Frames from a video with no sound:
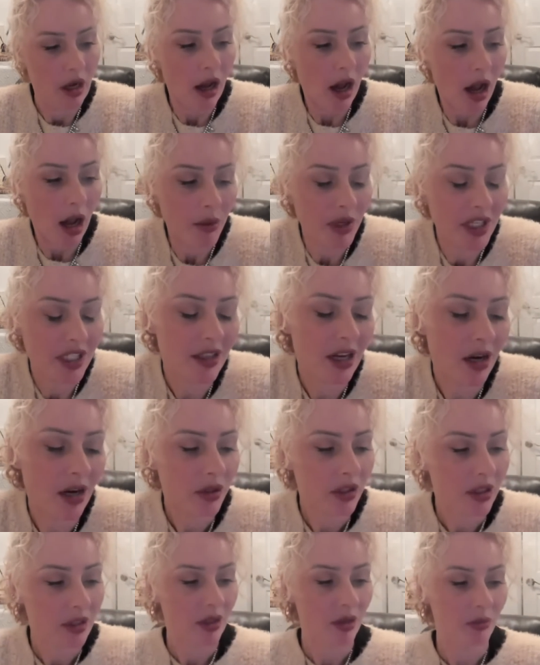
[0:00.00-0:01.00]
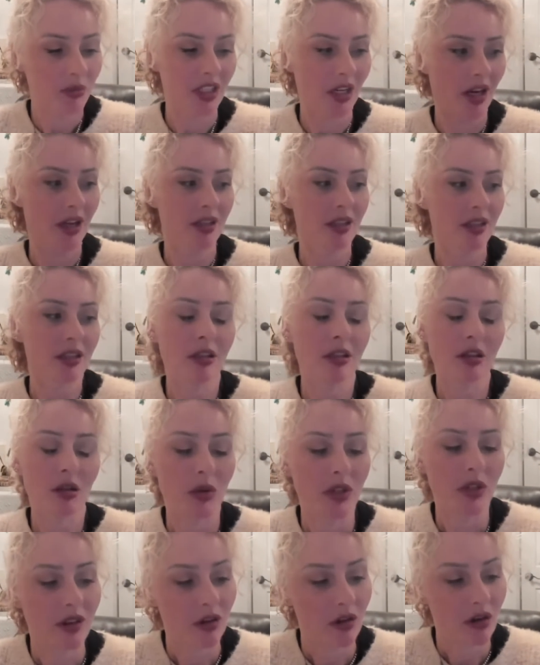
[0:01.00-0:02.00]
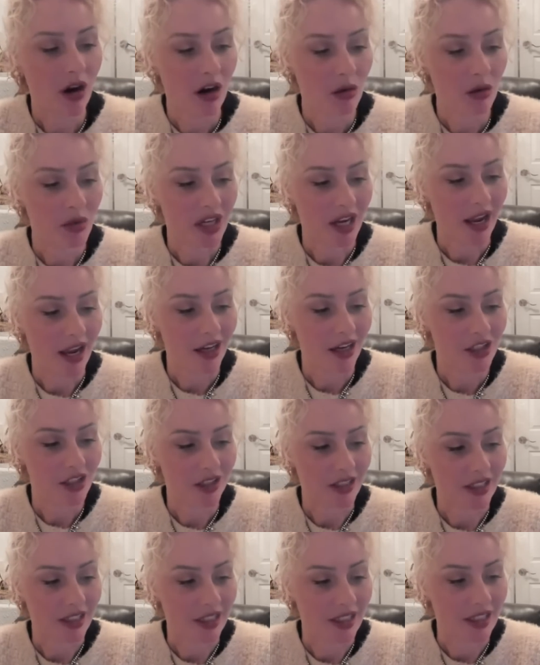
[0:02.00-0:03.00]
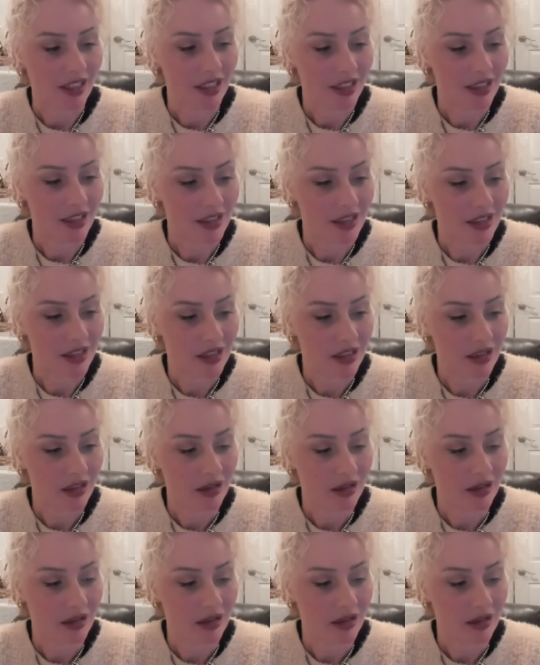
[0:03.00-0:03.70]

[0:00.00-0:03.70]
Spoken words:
mean, it's not really up to us to know what their karma actually is.